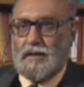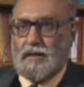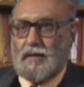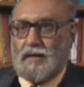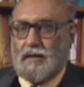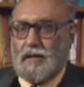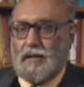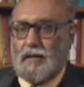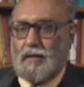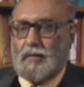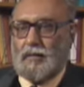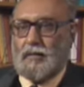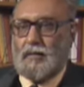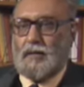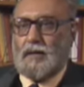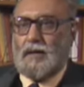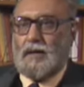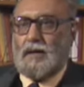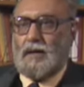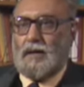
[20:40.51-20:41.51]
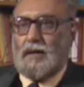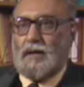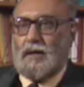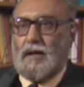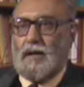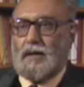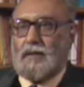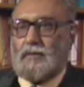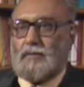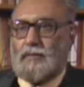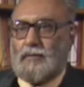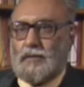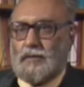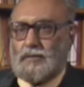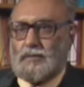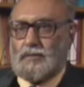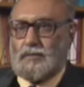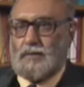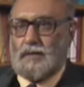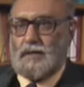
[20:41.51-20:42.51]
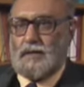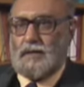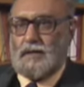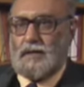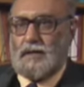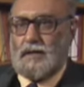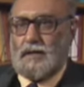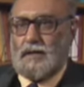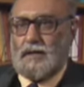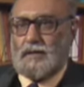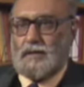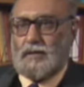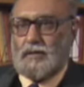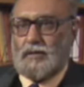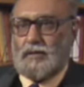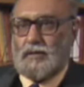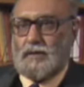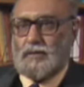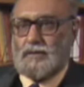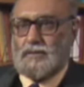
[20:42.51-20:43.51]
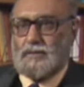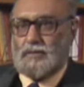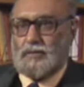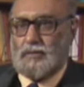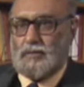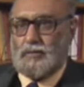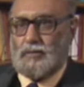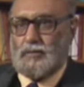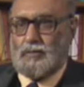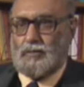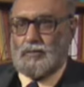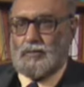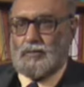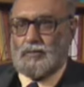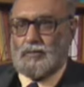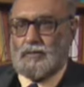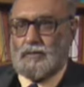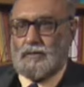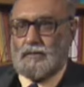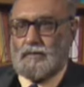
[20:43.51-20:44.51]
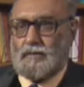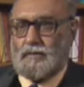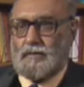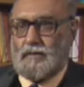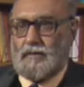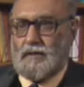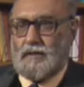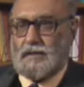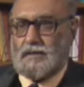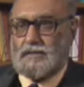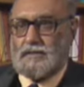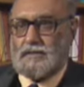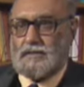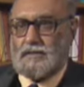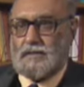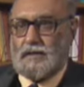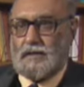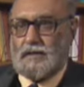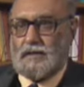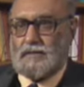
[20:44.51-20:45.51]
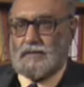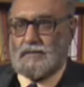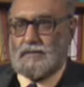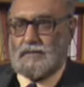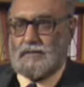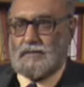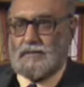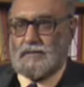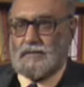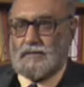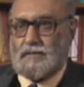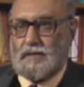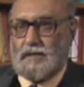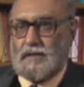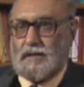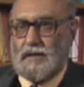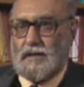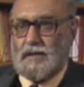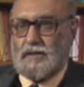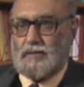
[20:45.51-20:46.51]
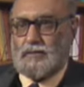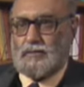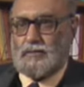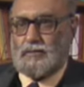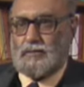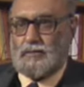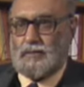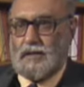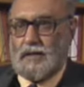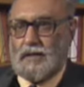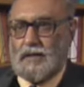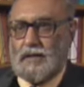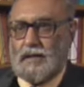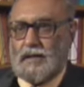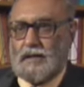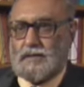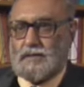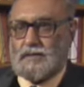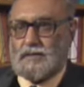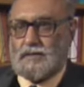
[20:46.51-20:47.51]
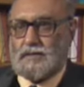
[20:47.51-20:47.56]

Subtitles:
Now, unfortunately, later on, as you know, there were various things which led to Canada